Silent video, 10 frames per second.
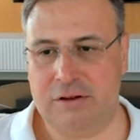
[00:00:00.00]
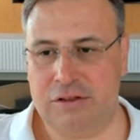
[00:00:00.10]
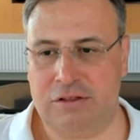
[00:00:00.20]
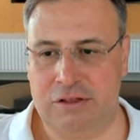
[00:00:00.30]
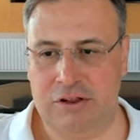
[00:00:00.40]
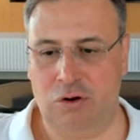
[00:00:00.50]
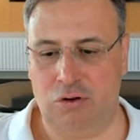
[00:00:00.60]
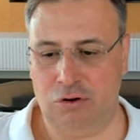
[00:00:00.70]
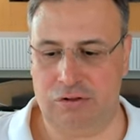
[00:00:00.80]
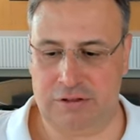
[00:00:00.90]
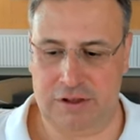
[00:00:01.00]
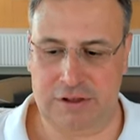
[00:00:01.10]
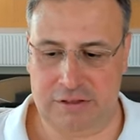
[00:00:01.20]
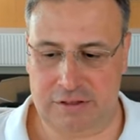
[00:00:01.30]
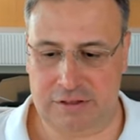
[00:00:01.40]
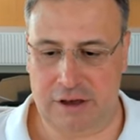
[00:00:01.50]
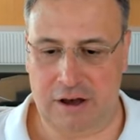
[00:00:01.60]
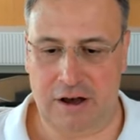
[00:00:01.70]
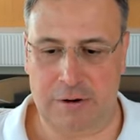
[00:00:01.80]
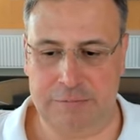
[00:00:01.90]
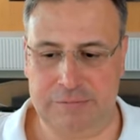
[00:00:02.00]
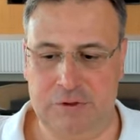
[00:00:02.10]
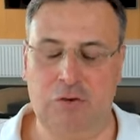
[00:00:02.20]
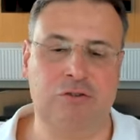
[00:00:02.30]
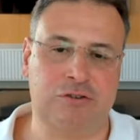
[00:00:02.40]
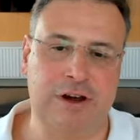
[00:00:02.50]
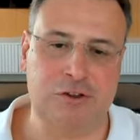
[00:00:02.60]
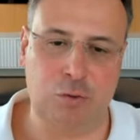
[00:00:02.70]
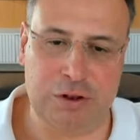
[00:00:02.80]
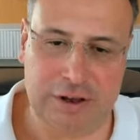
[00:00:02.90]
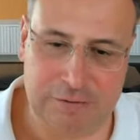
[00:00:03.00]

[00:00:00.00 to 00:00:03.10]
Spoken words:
seeing all those things, of course, I don't want